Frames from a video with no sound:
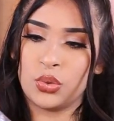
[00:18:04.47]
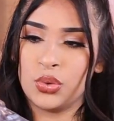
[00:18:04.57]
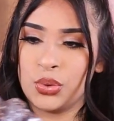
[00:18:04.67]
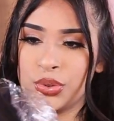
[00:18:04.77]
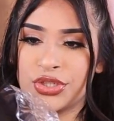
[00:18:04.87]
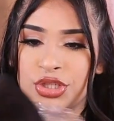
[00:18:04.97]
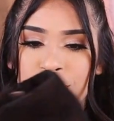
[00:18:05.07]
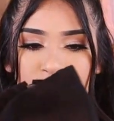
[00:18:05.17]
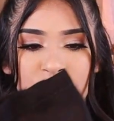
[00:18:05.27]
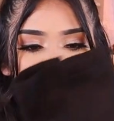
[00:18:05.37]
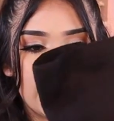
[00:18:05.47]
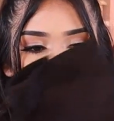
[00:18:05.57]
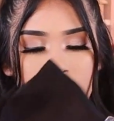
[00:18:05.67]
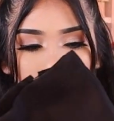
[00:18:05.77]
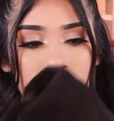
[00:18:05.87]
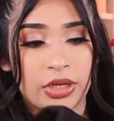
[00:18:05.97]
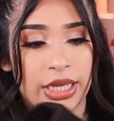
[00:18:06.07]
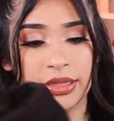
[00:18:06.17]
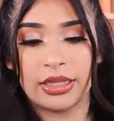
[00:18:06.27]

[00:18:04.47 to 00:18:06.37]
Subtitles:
ooh, super pretty. Oh, okay,